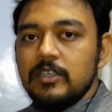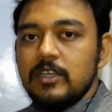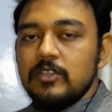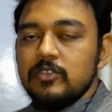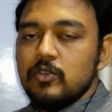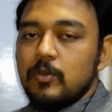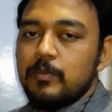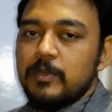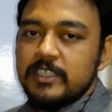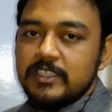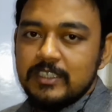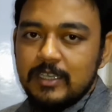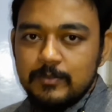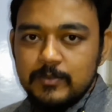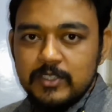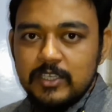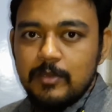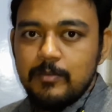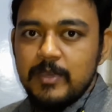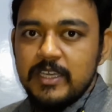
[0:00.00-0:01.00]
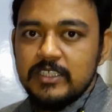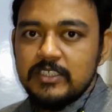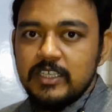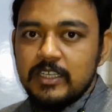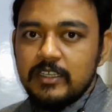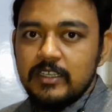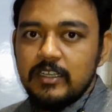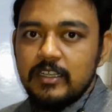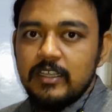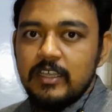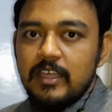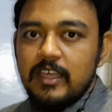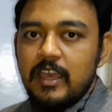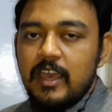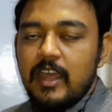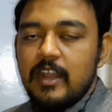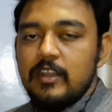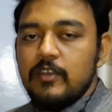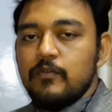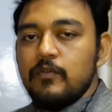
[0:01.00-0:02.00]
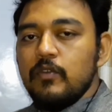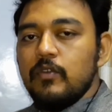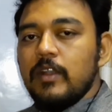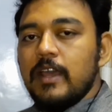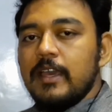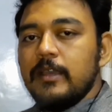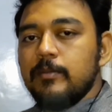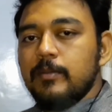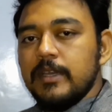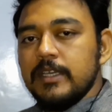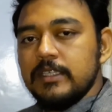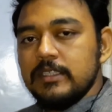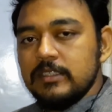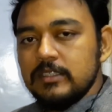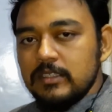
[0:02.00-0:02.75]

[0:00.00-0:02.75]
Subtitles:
So please subscribe my channel, and if you like my